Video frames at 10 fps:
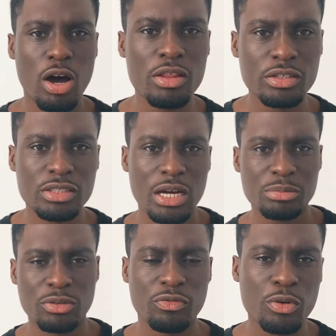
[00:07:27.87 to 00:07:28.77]
other types
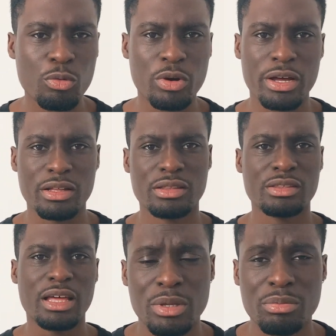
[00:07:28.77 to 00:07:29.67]
of footwear
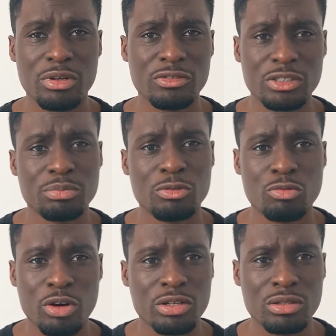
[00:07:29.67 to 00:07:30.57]
that people have just been
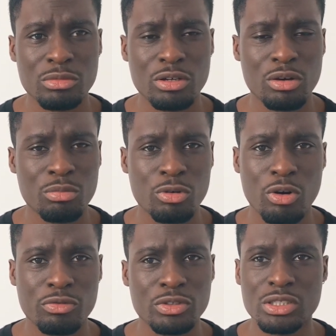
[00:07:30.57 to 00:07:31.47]
rocking them a lot more
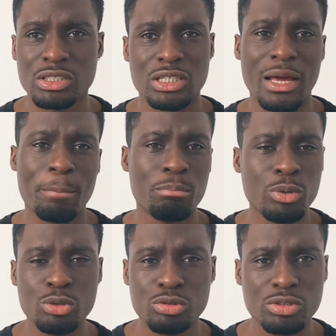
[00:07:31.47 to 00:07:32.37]
often is like
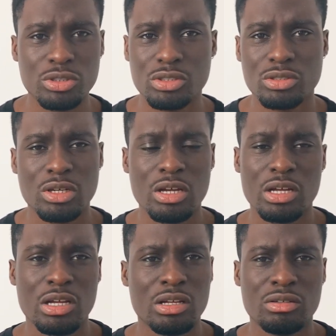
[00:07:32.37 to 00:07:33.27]
boots.
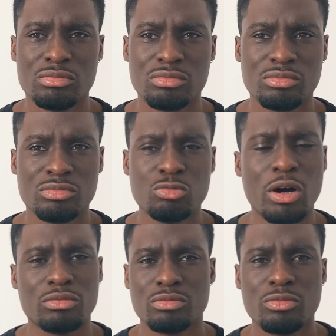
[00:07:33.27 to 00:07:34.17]

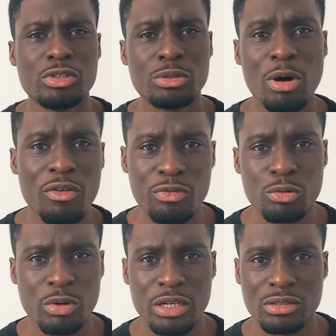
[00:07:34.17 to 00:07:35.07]
Well, smart
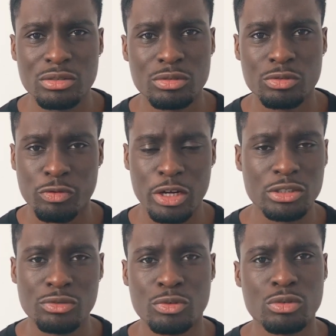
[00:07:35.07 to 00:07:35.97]
footwear, first
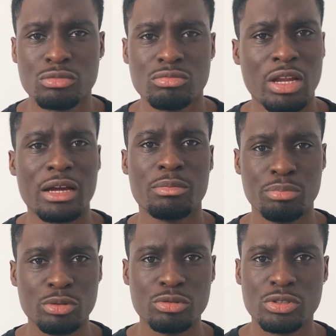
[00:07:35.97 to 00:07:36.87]
of all, like
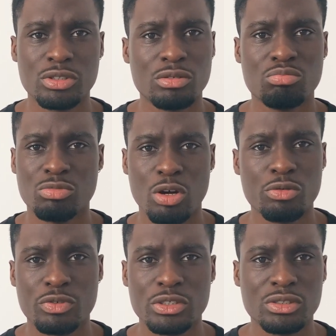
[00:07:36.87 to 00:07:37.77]
boots,
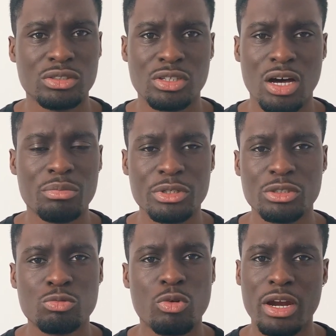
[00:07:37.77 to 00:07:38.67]
loafers, derbies,
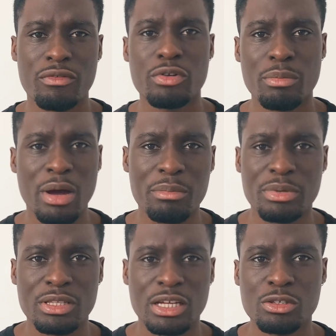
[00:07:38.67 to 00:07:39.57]
whatever it might
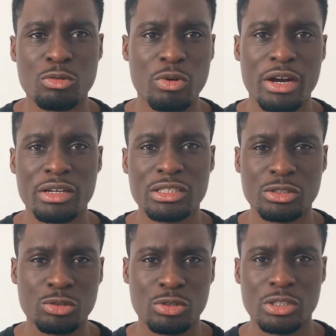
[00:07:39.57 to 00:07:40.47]
be that you're wearing
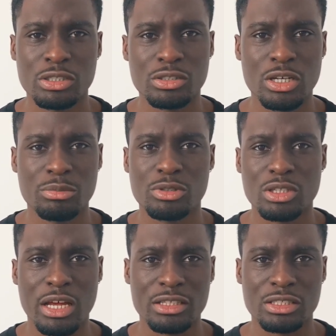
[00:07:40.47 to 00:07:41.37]
in terms of
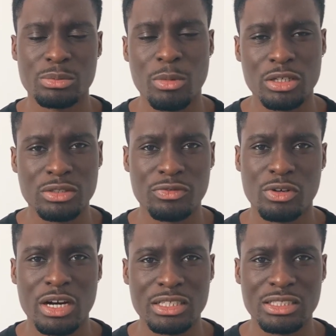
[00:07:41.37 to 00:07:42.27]
like the smarter
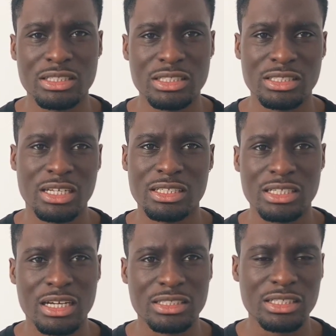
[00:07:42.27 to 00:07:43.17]
variety these days,
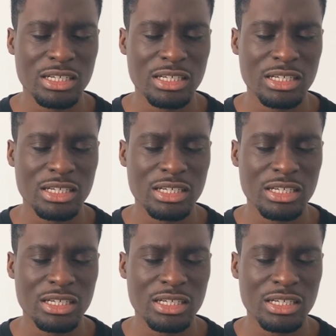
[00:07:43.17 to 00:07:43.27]
guys.